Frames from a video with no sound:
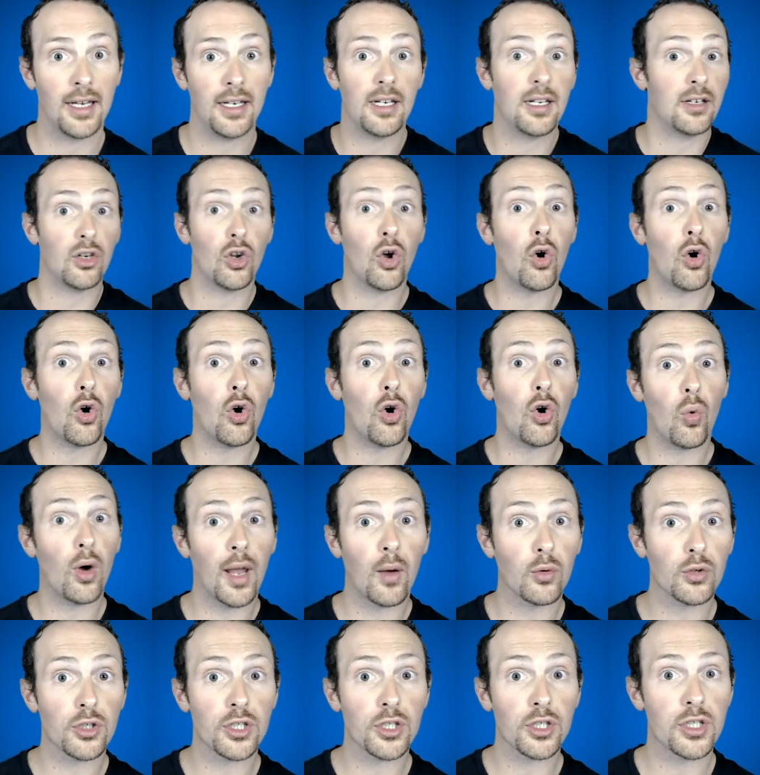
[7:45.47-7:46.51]
I didn't know
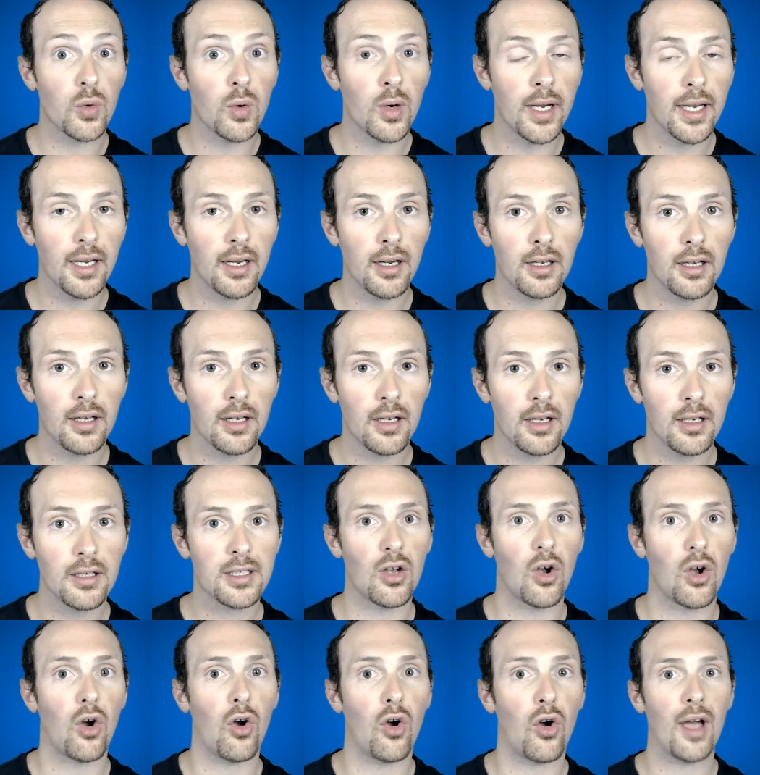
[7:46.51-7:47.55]
what I was doing.
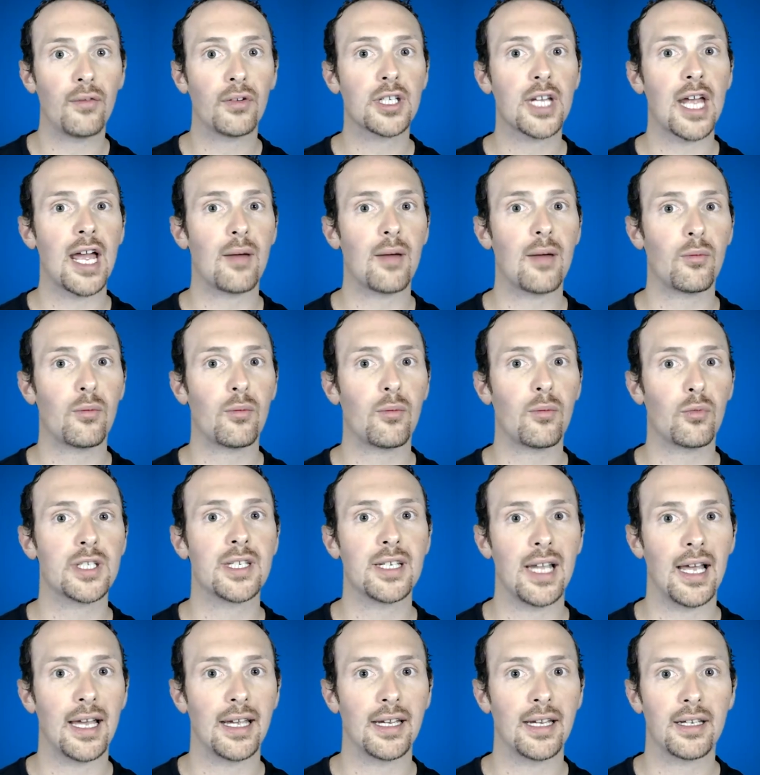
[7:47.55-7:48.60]
So every time we
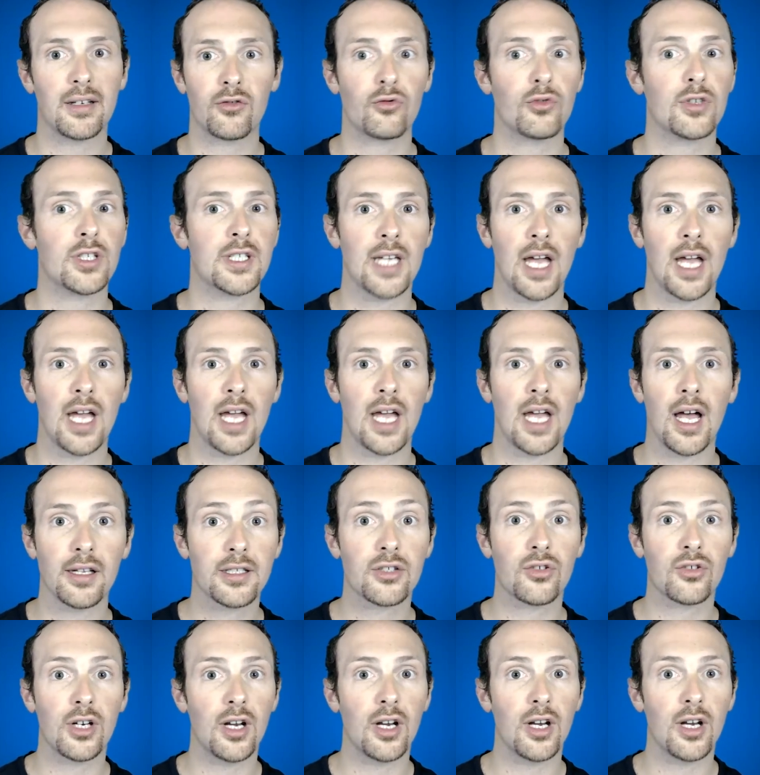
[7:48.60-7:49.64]
see like
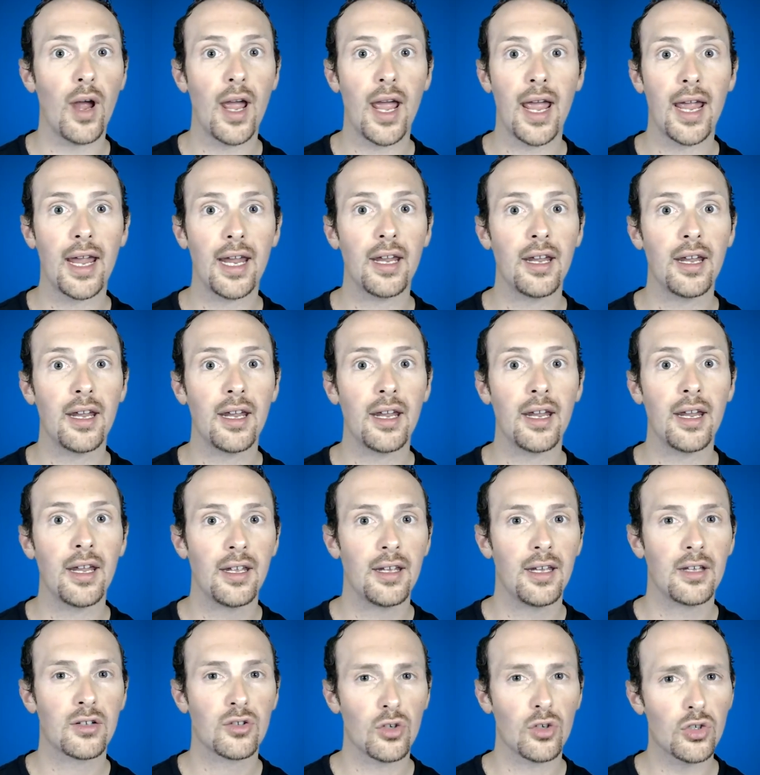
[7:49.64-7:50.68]
results straight away,
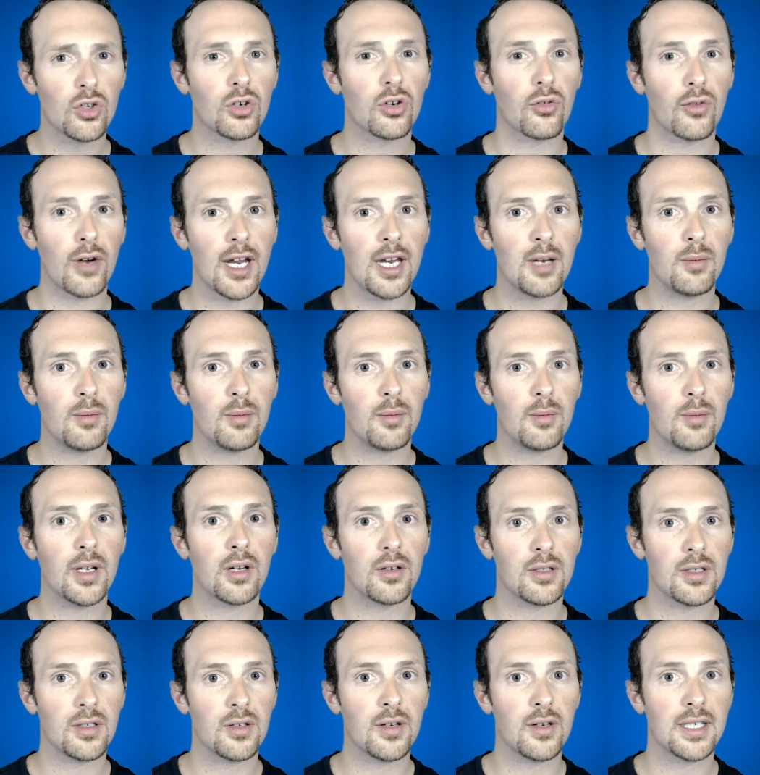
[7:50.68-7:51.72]
it's also great
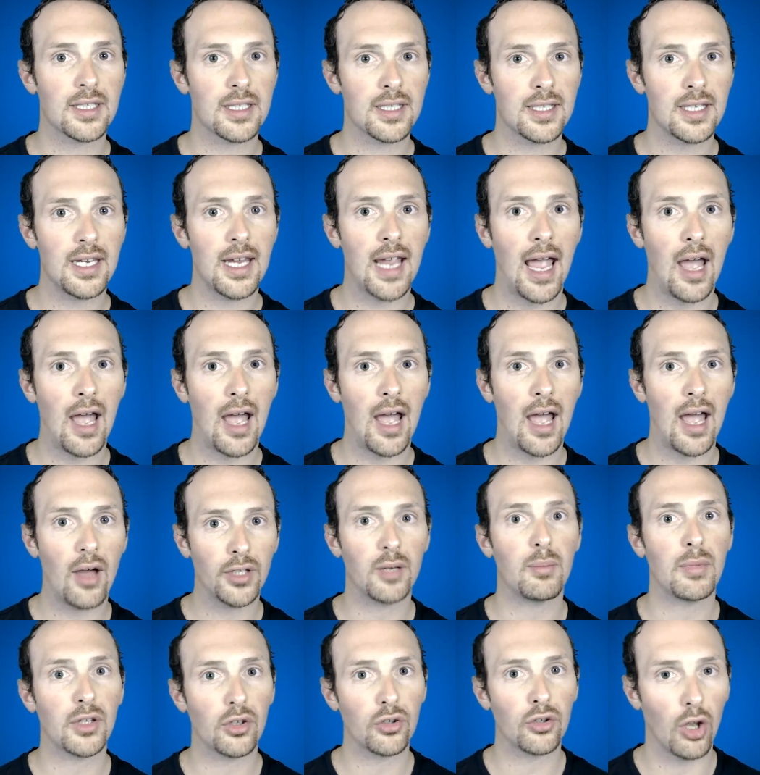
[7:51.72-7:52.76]
because you can see how
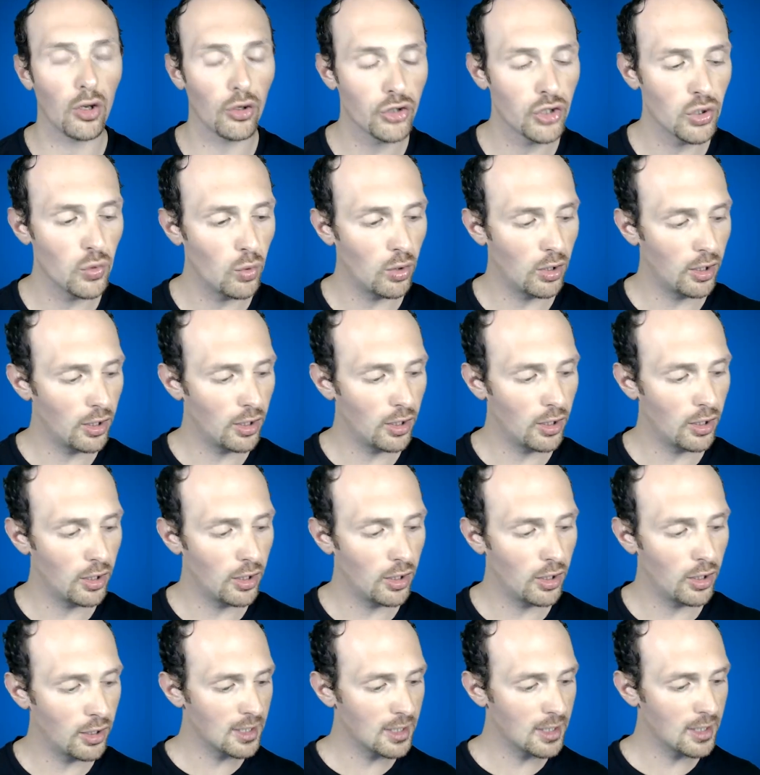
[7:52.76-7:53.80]
that methodology
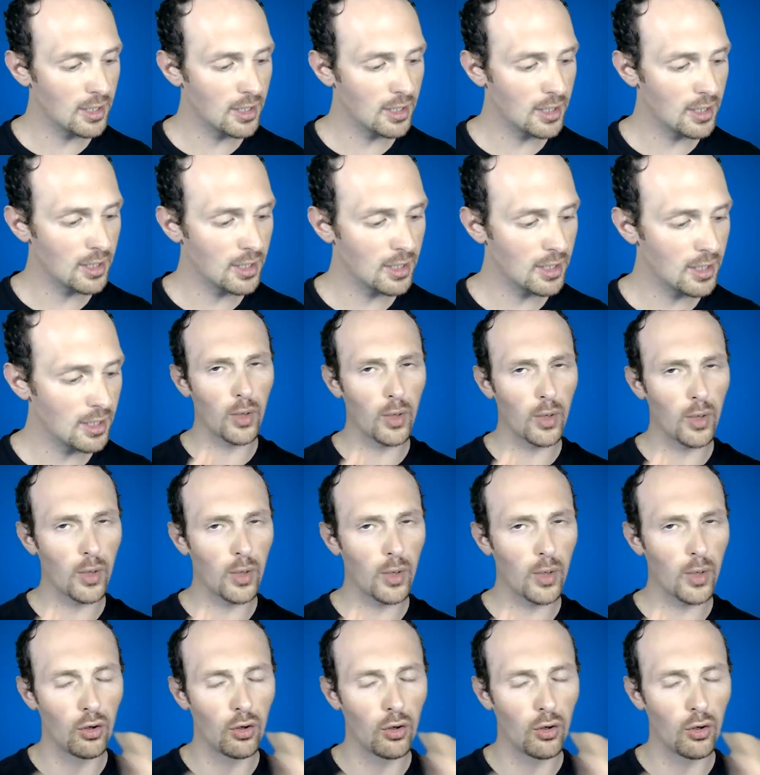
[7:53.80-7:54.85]
worked. But before
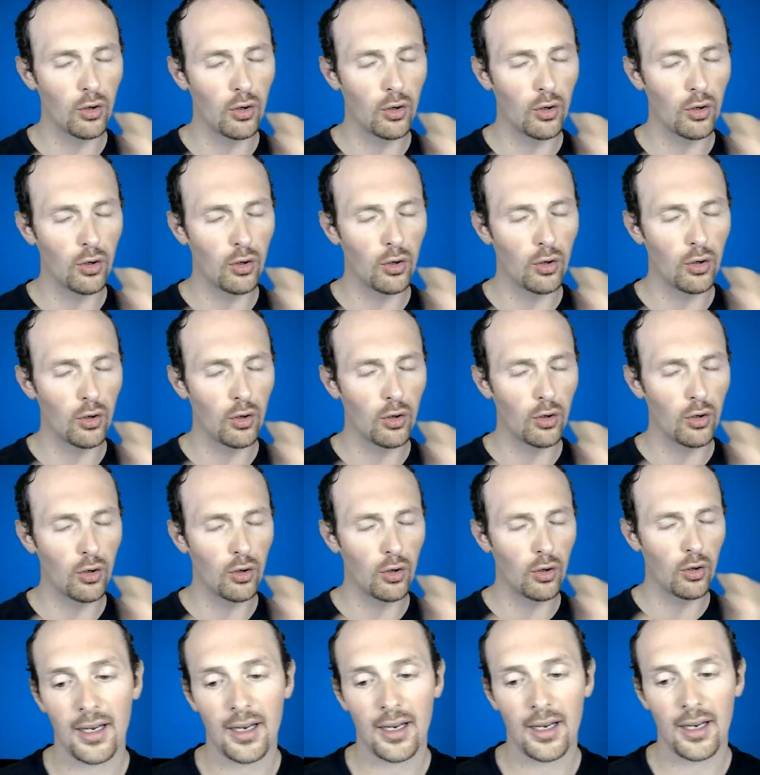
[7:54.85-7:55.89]
we go into
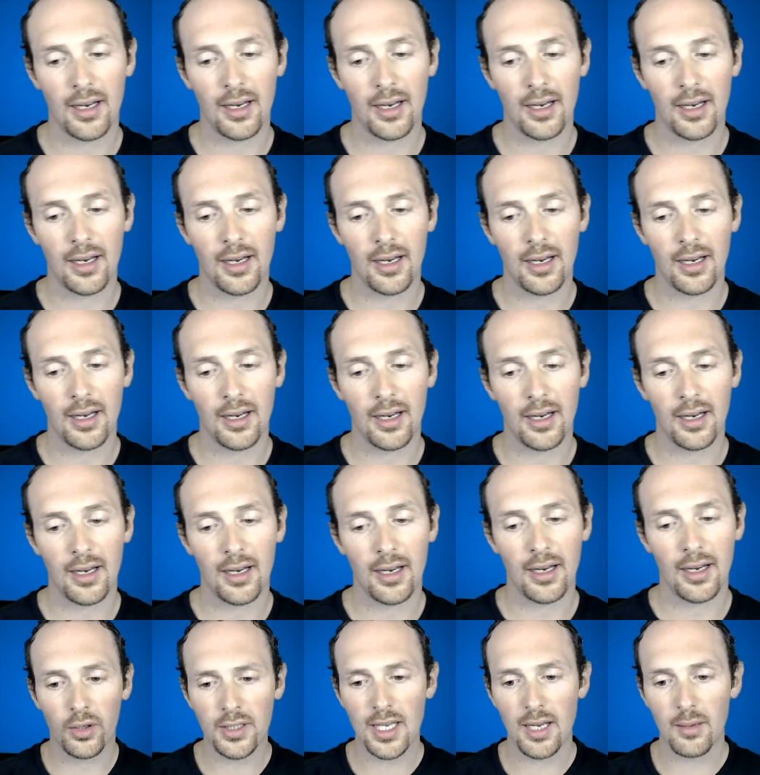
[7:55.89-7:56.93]
market, I
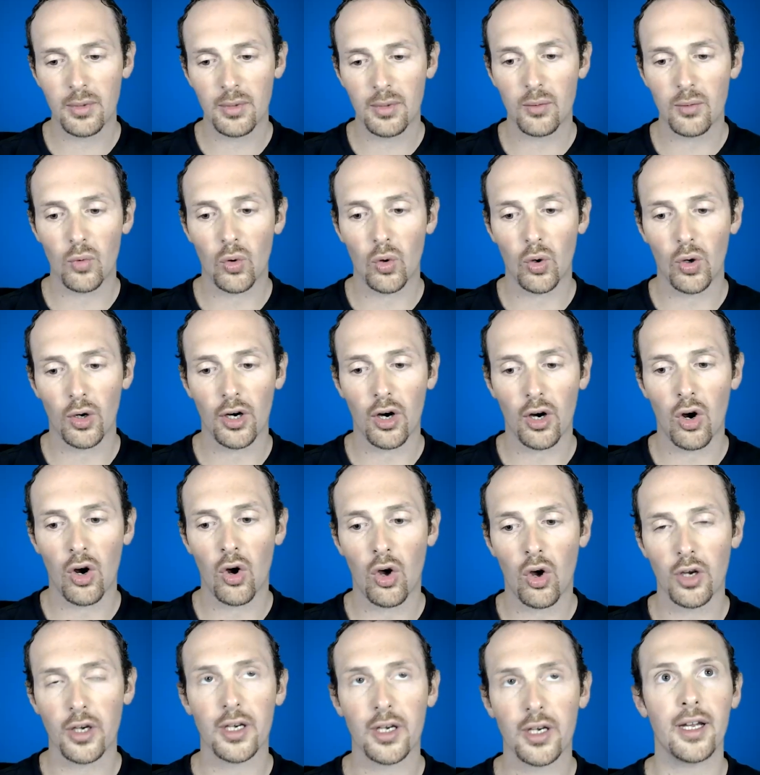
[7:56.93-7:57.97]
want to stay a bit
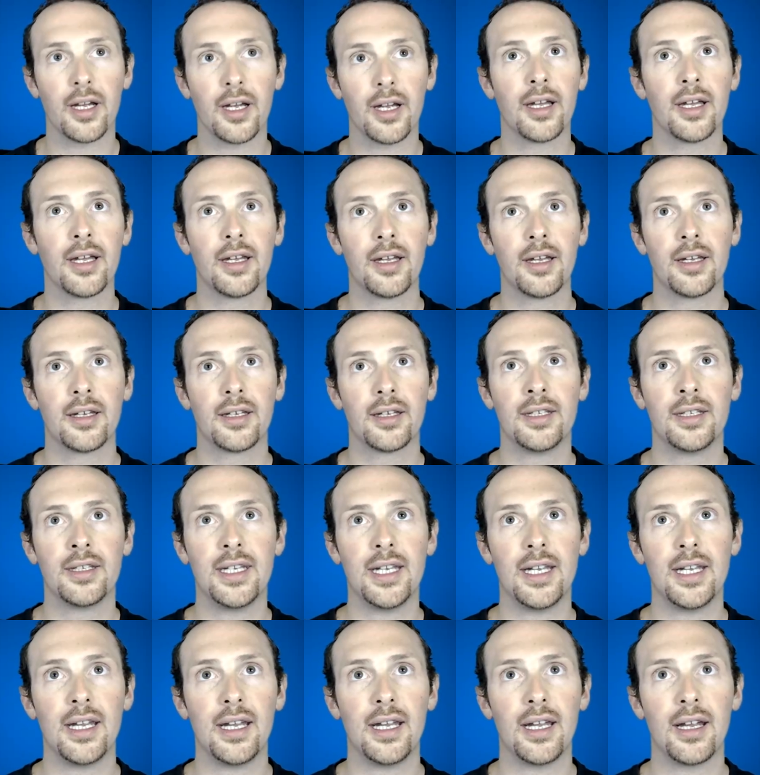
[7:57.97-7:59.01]
more on
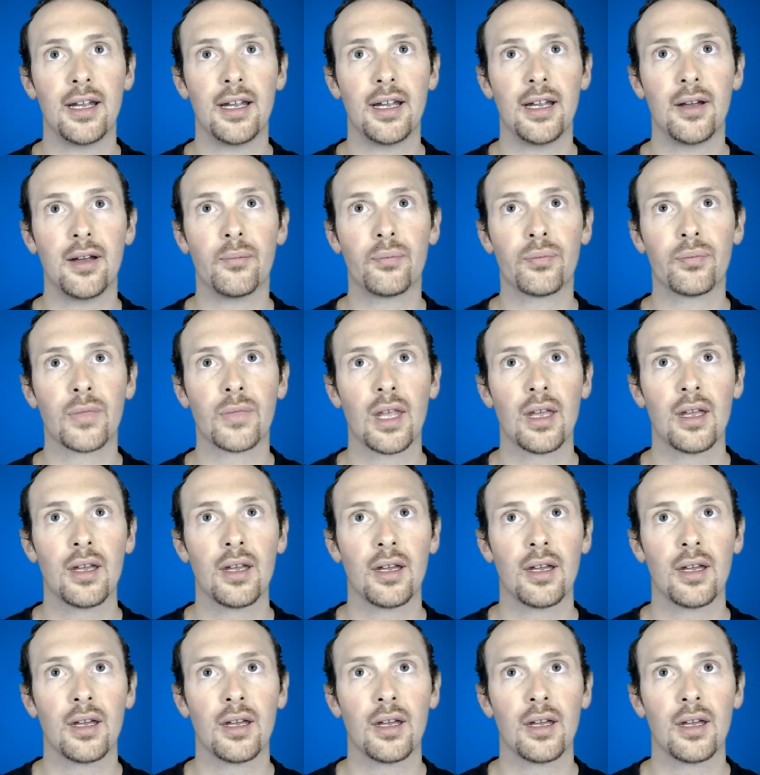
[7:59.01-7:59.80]
the